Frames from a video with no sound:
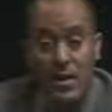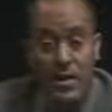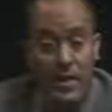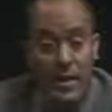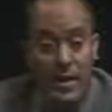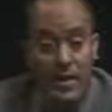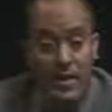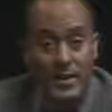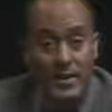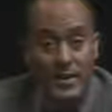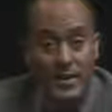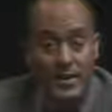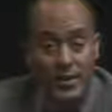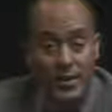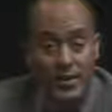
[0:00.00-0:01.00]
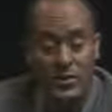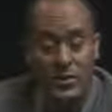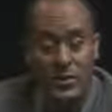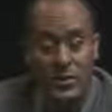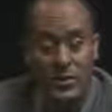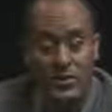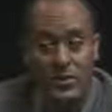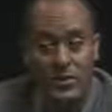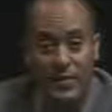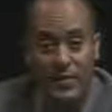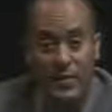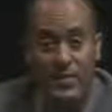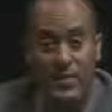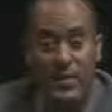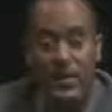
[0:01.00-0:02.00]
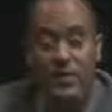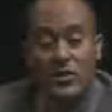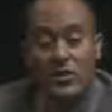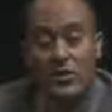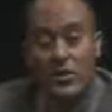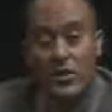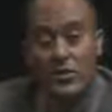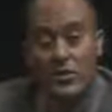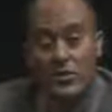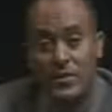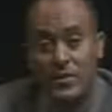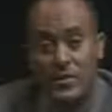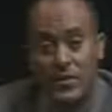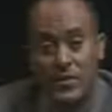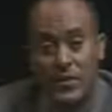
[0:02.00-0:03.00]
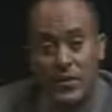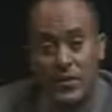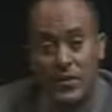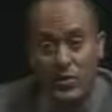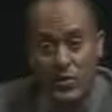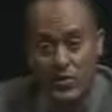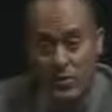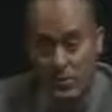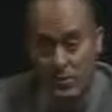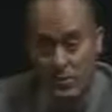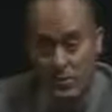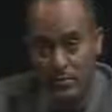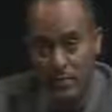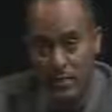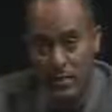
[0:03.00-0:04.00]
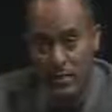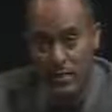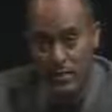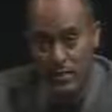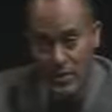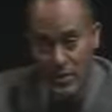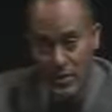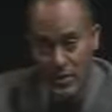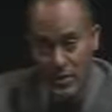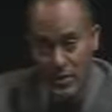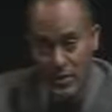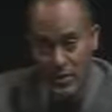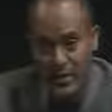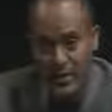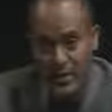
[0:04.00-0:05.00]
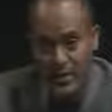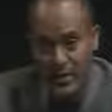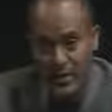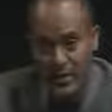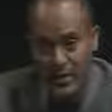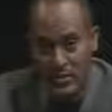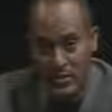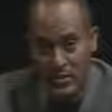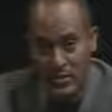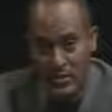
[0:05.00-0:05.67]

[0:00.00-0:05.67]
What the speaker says: Addis is hosting the 5th International Conference on Federalism. But what are the expectations?